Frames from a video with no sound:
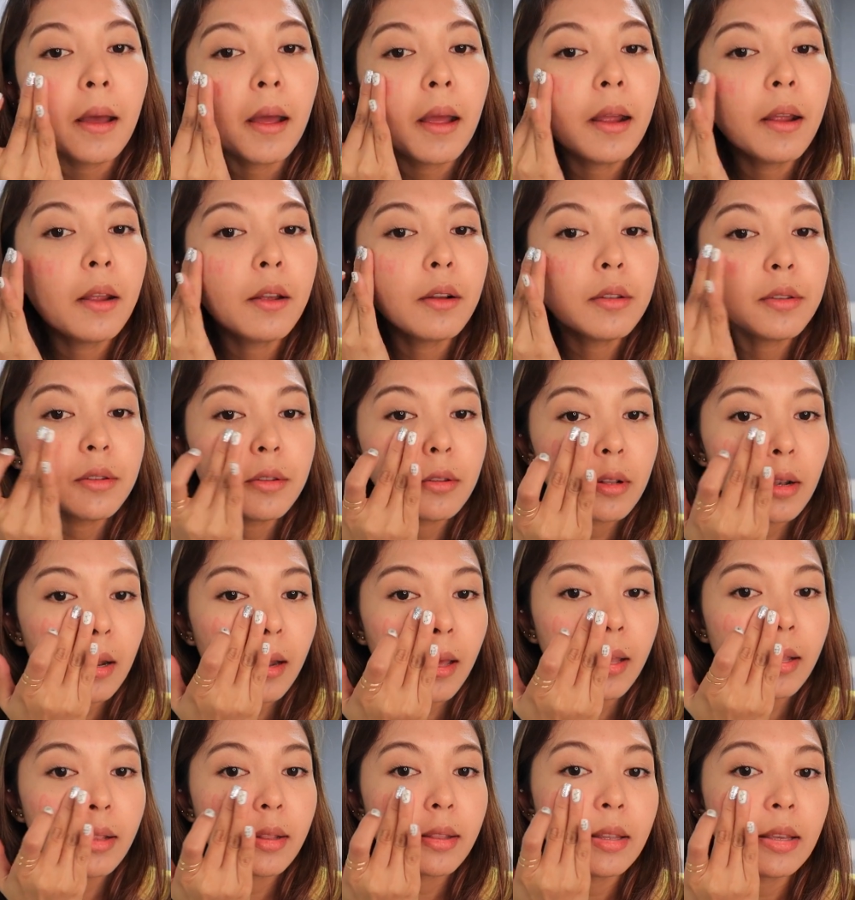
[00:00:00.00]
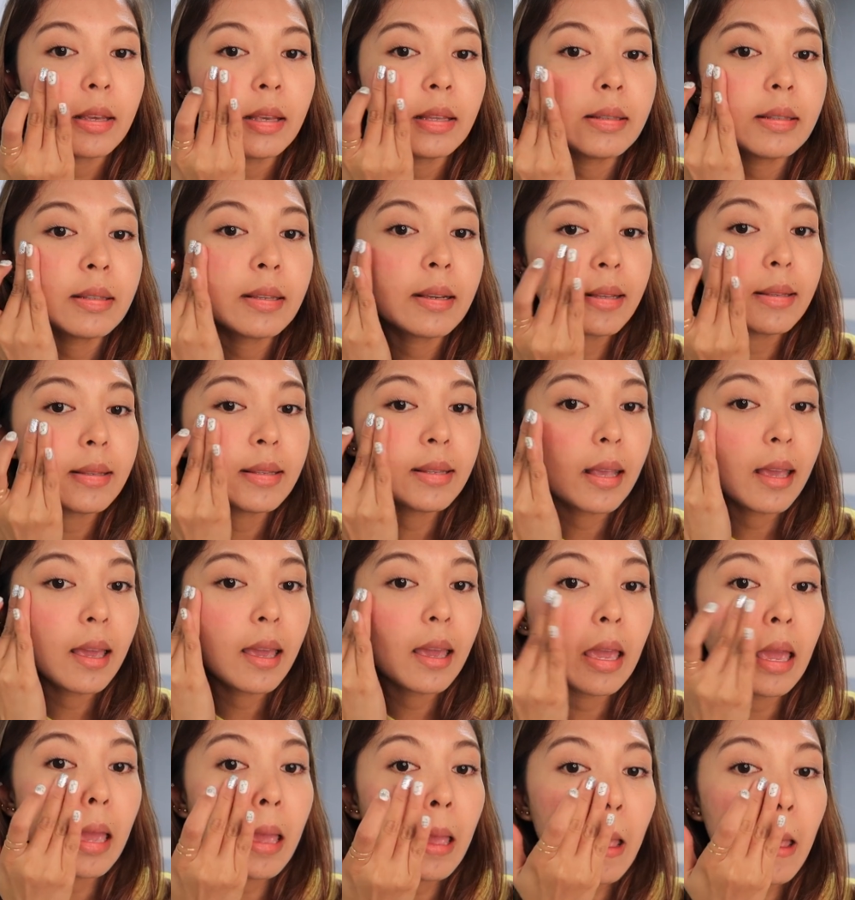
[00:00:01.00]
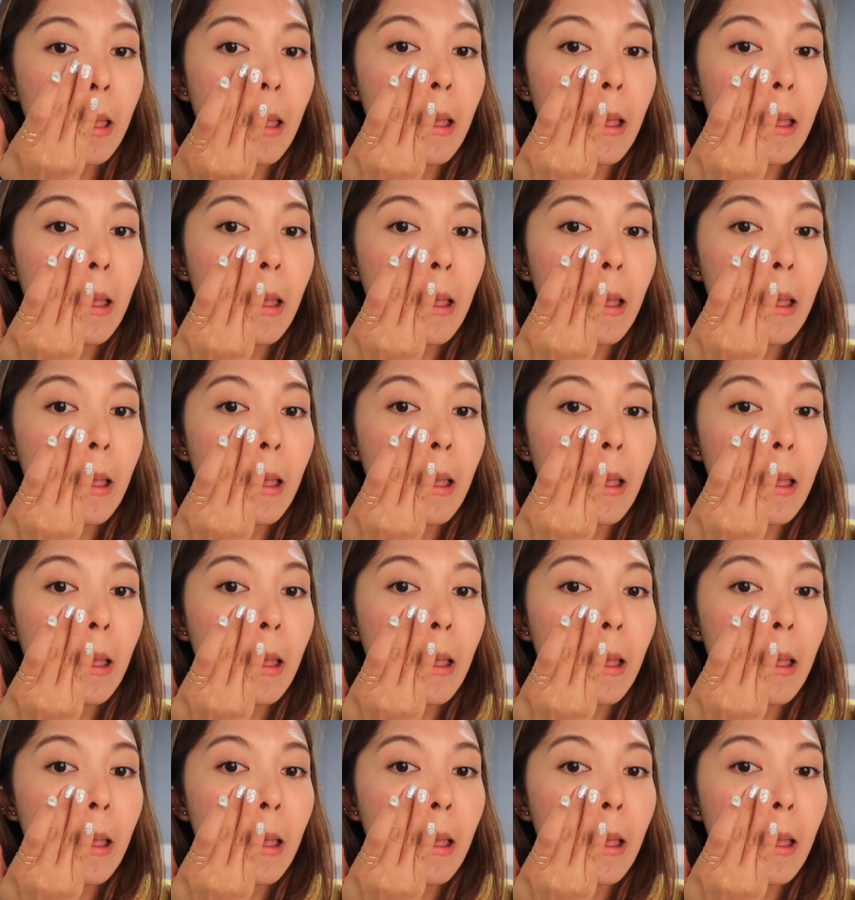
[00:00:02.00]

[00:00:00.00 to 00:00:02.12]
I also like this kasi